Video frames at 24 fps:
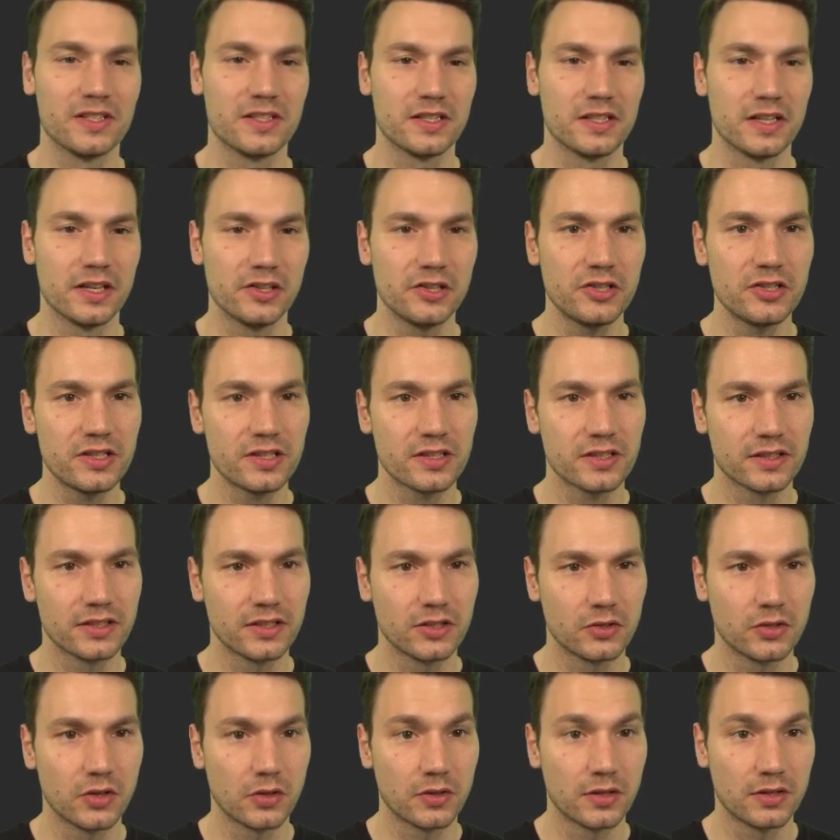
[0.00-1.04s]
these years.
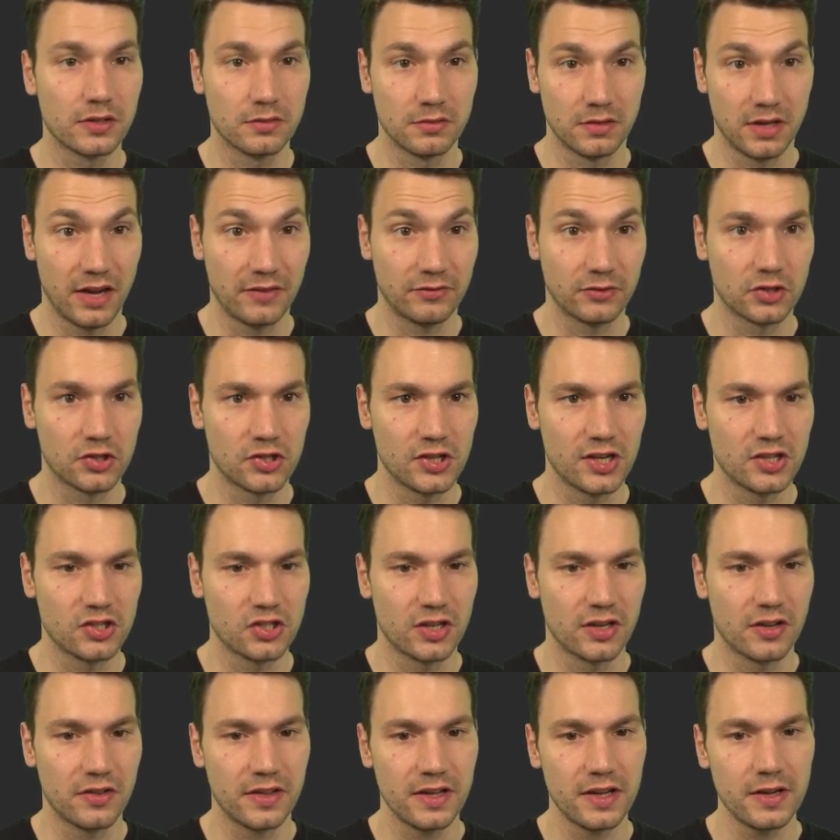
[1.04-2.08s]
You don't have to change
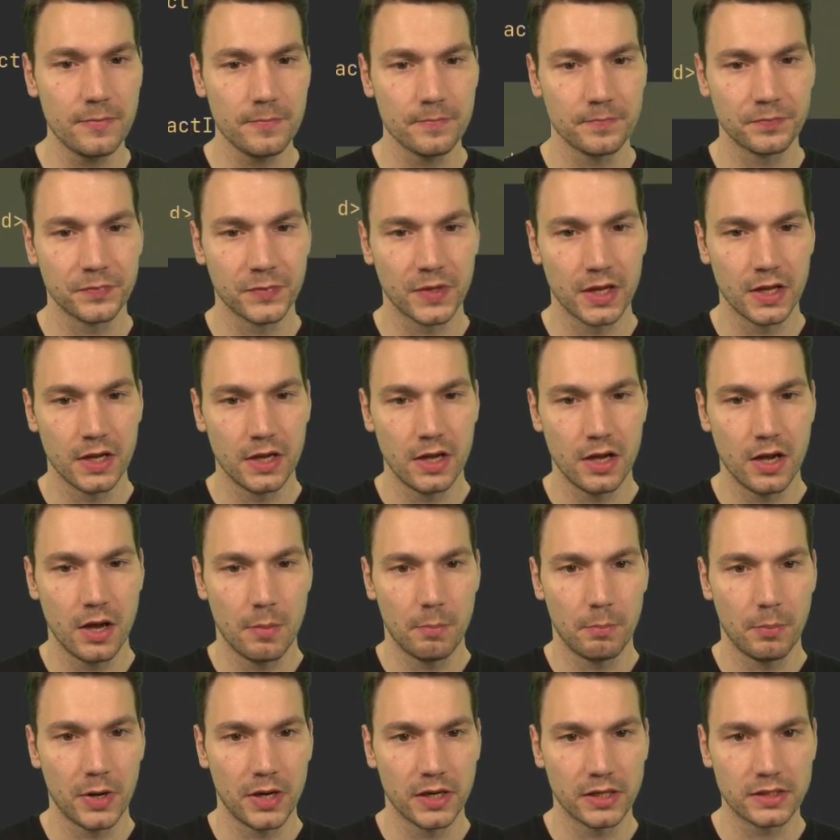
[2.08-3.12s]
anything.
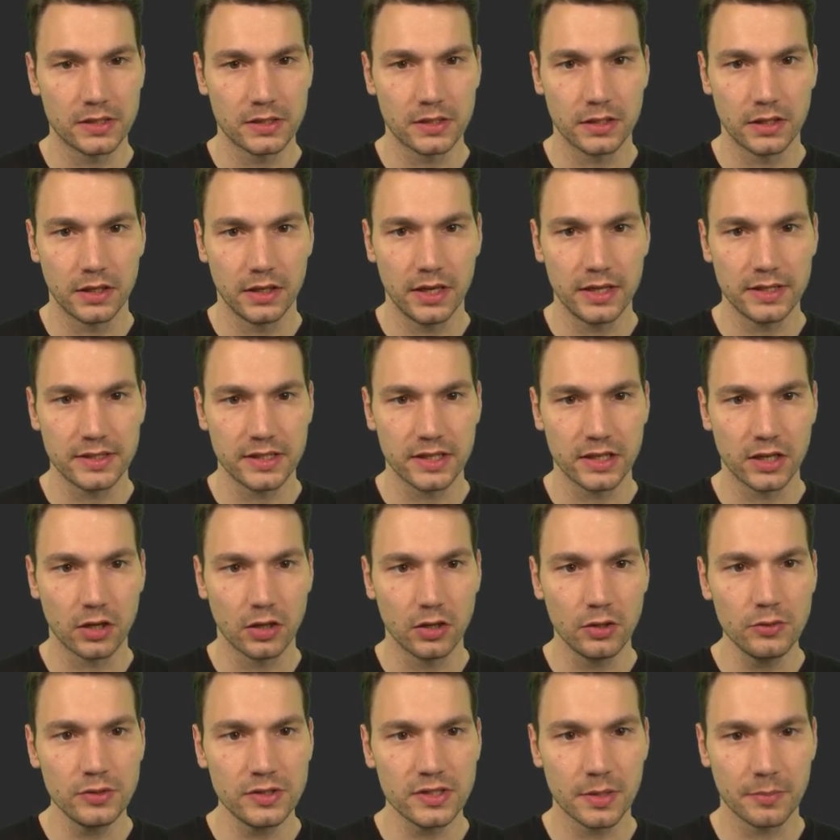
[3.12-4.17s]
But let's
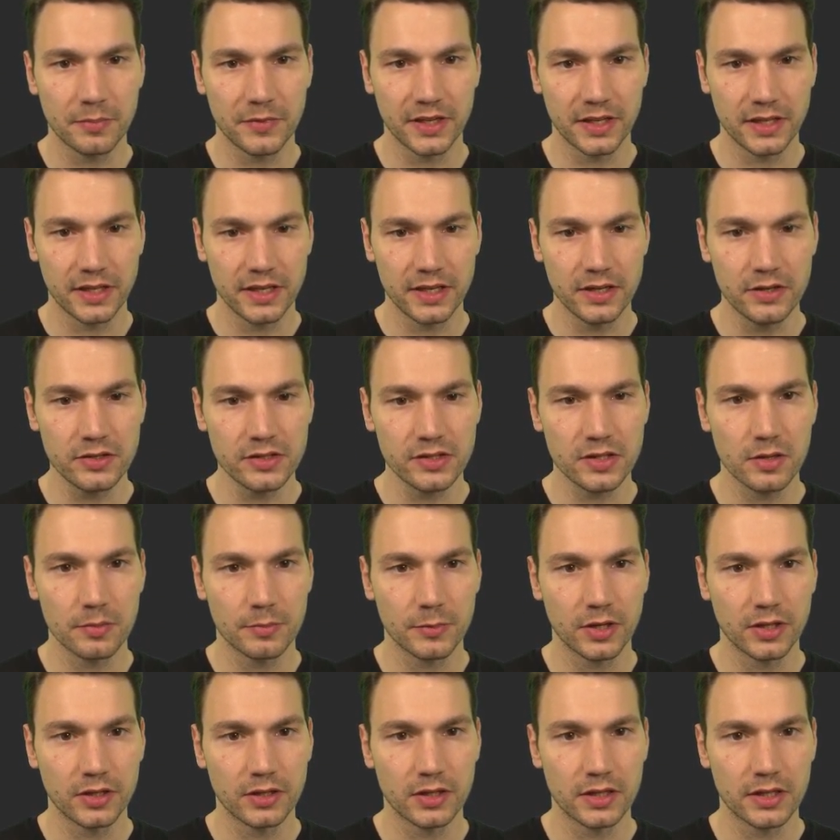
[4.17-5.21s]
include something here. So I'm
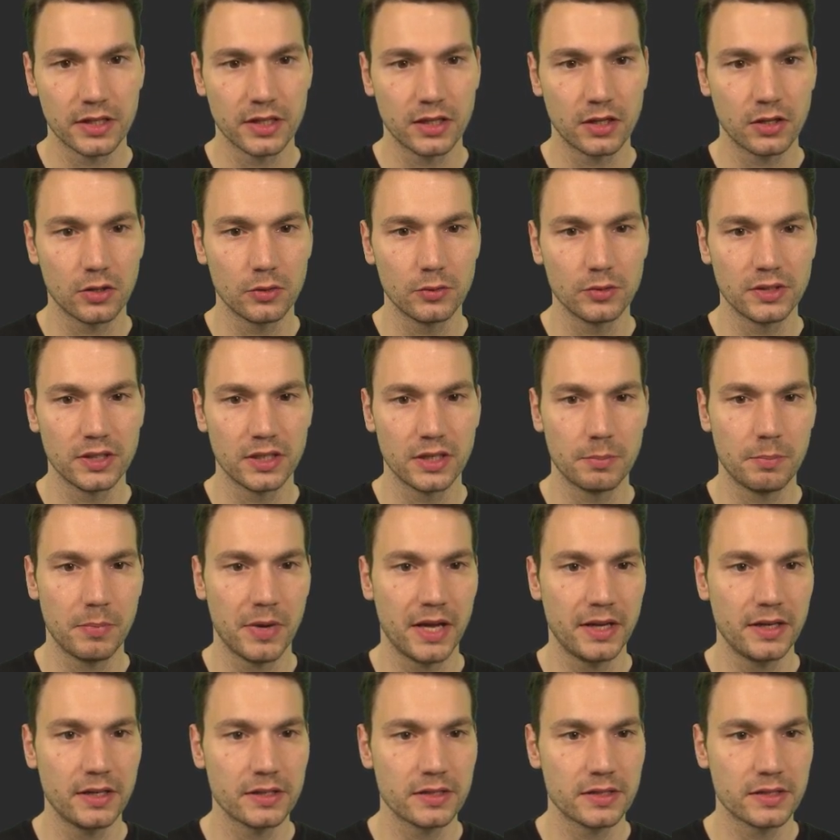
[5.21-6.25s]
gonna include the
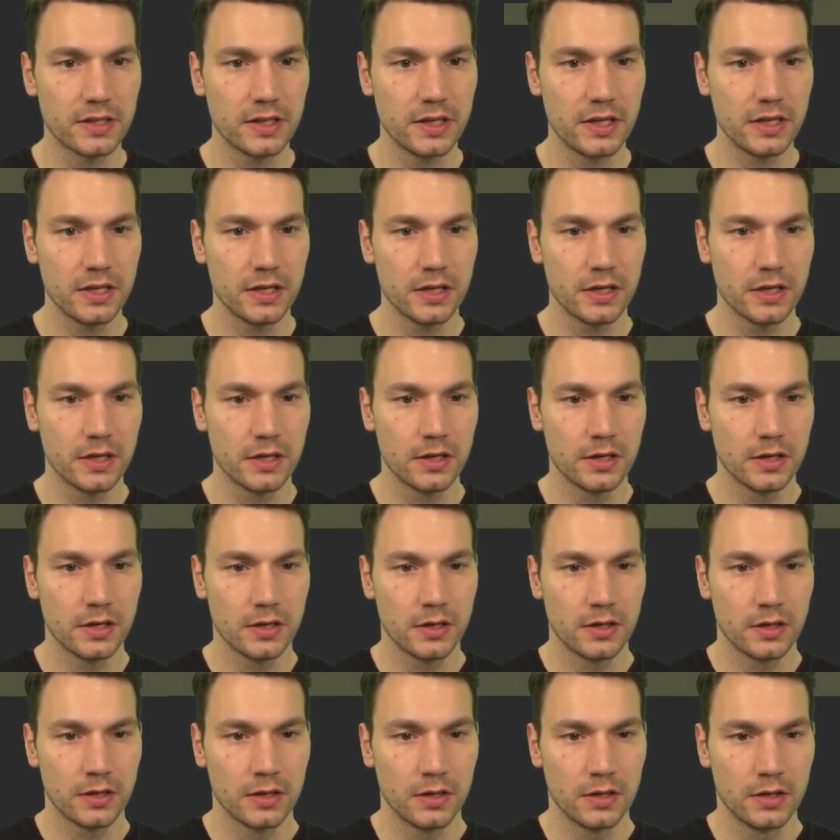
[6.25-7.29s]
dependency
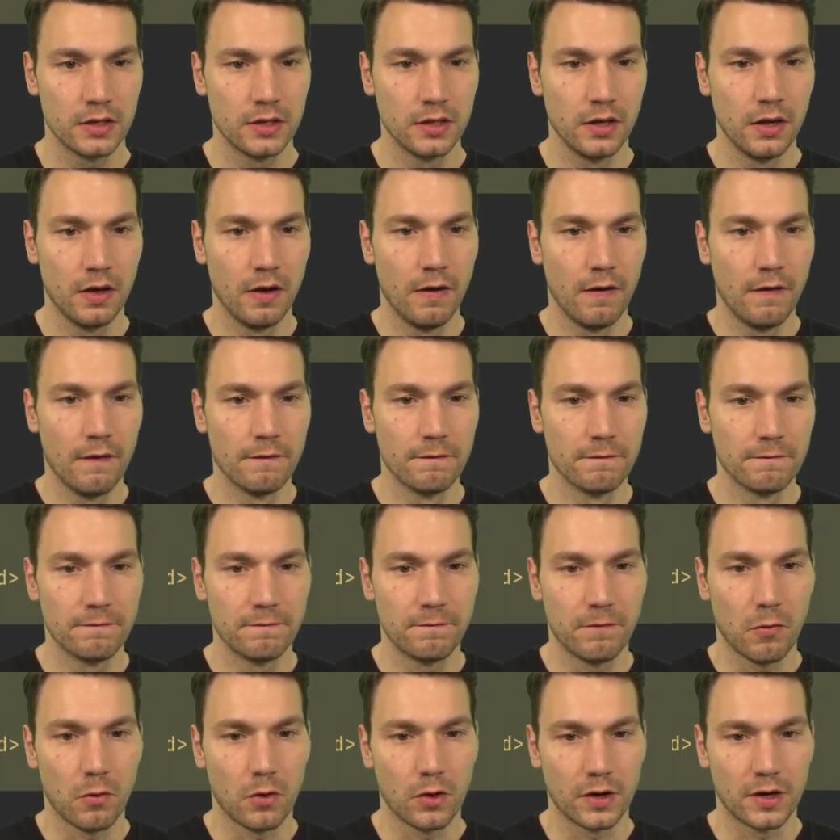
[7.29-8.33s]

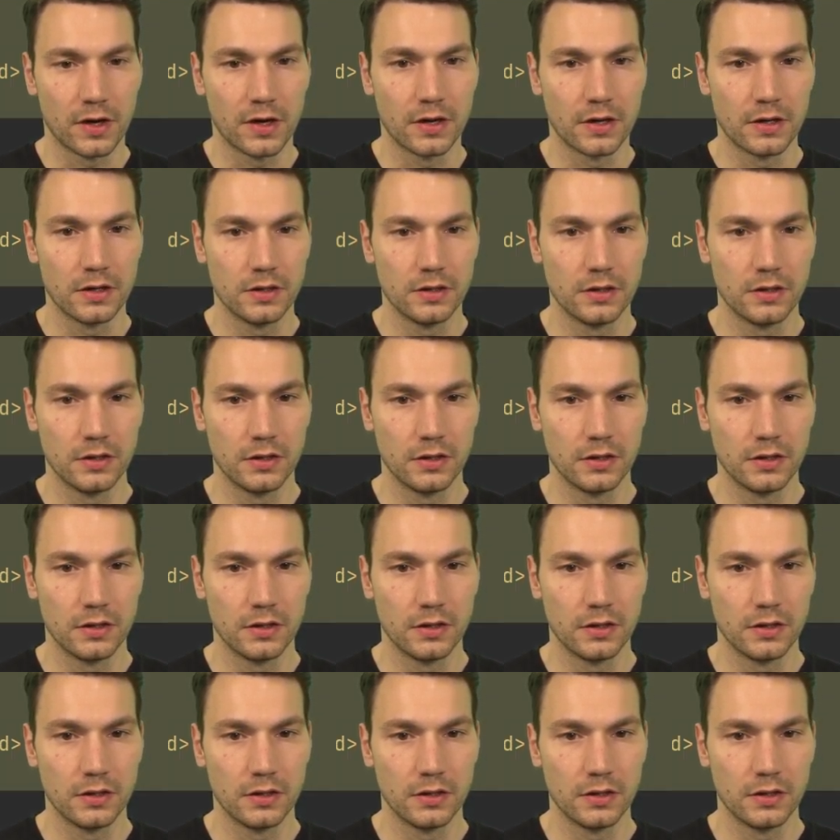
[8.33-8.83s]
for